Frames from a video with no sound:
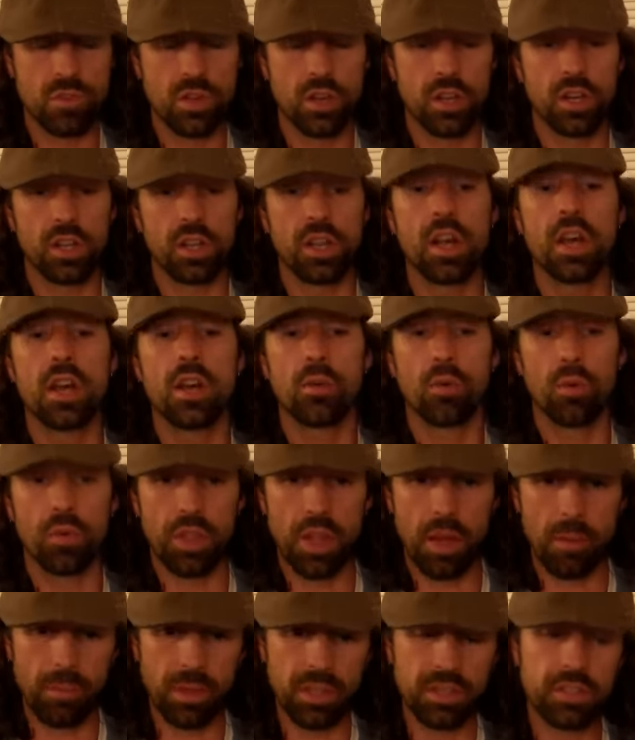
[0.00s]
Good. Well,
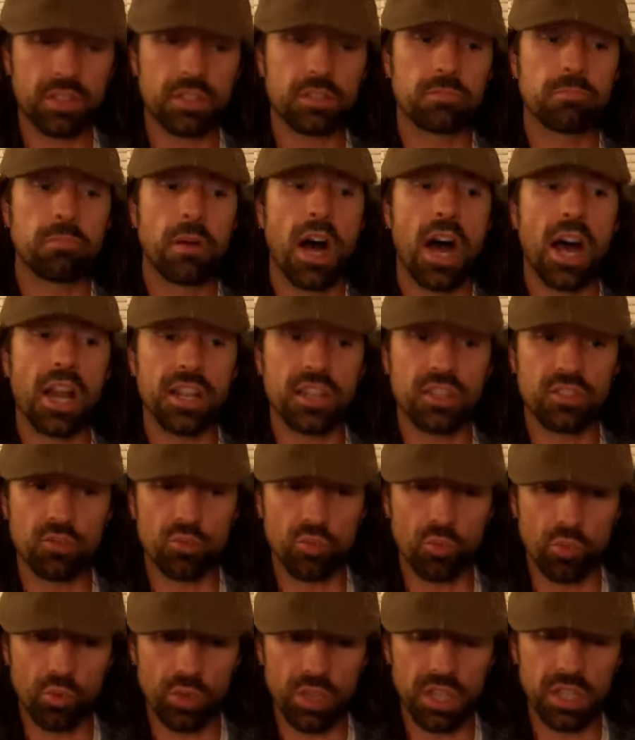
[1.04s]
that means his body is
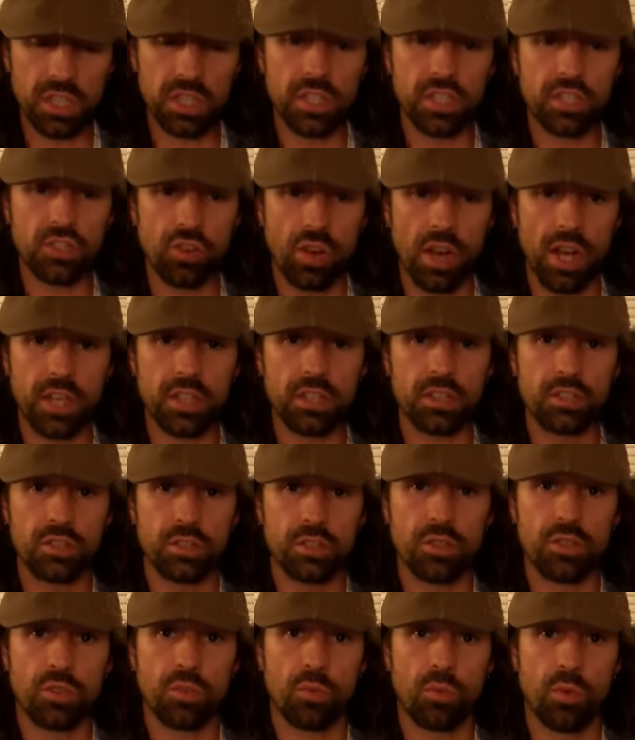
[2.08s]
really trying to
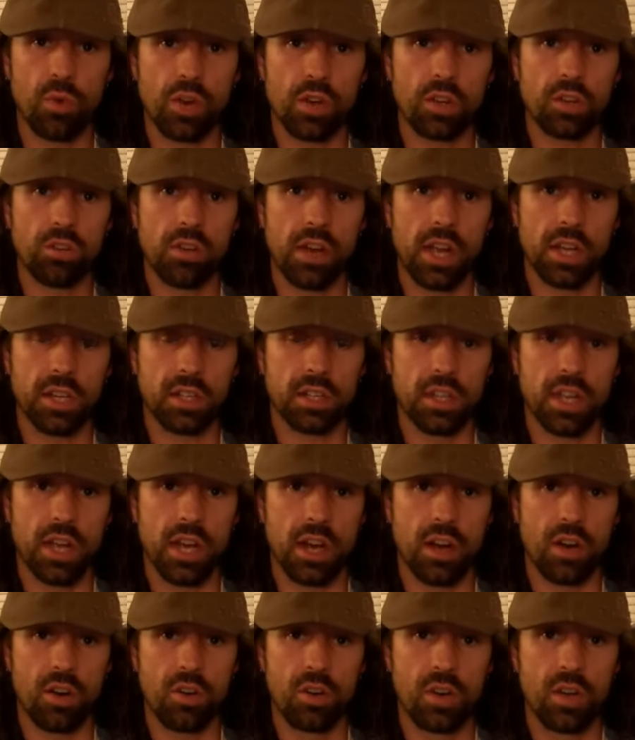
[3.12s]
do the work right
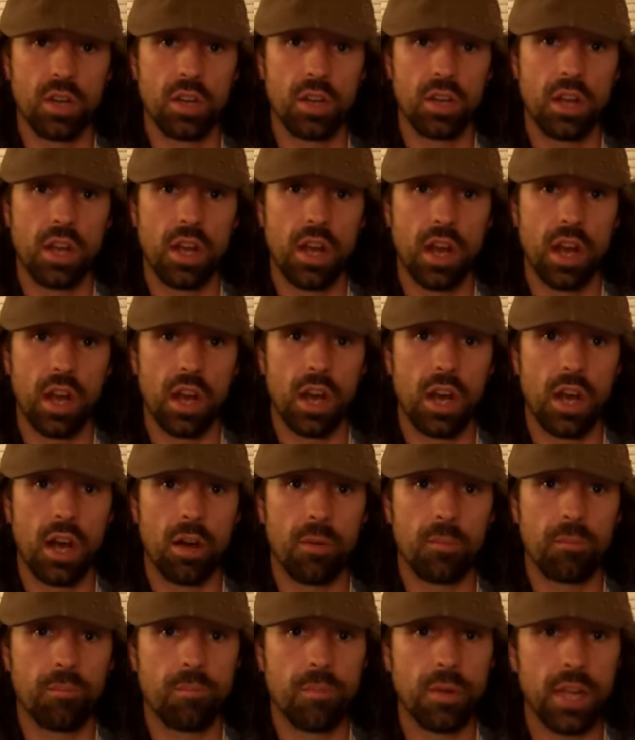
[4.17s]
now.
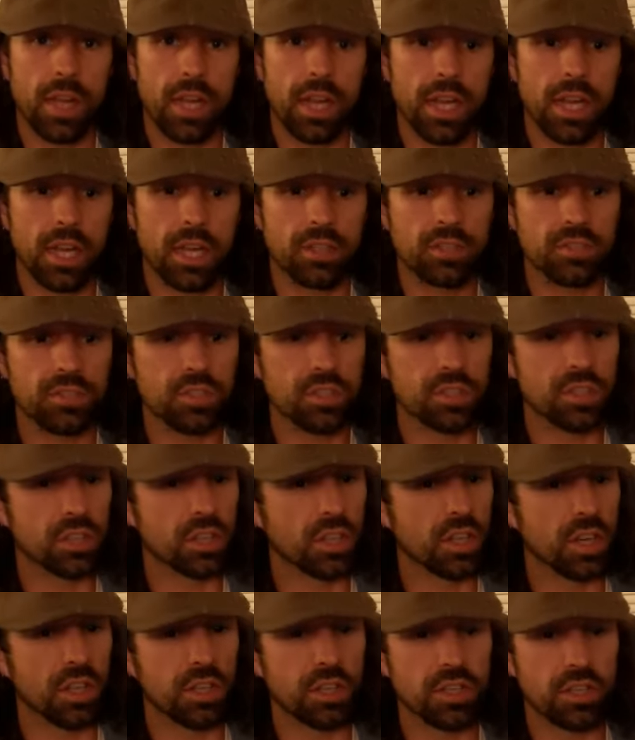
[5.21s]
And so
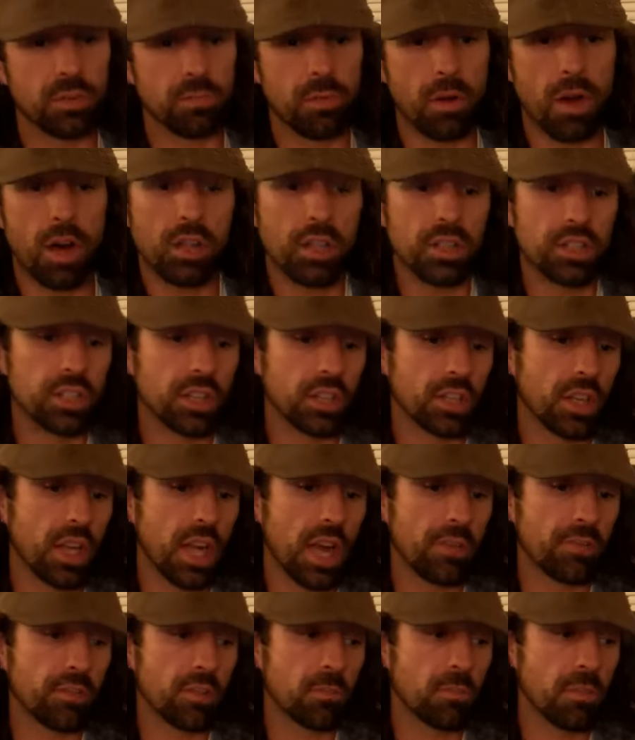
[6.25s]
Paula, you're going to
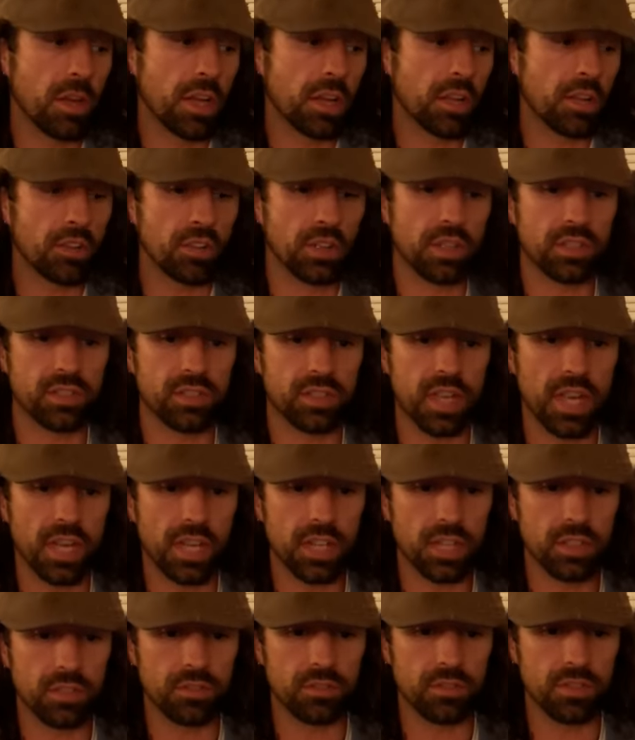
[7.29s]
have to make your
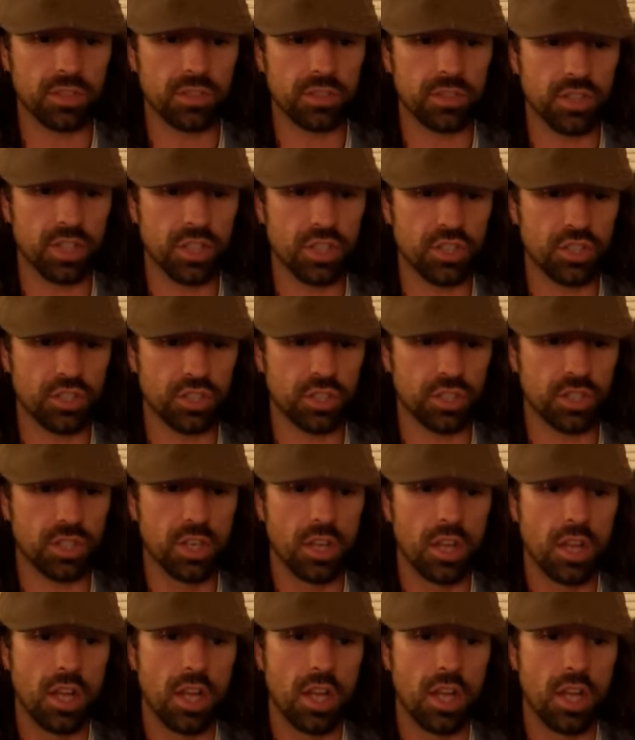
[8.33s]
executive decision,